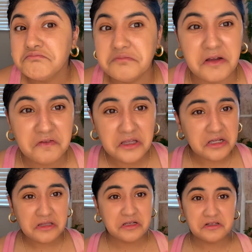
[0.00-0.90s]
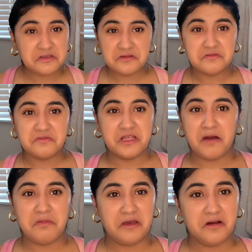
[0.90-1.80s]
but I feel like it looks
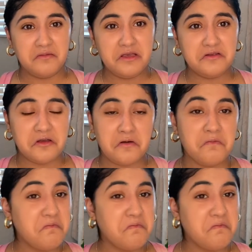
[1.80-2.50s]
not pink on me. So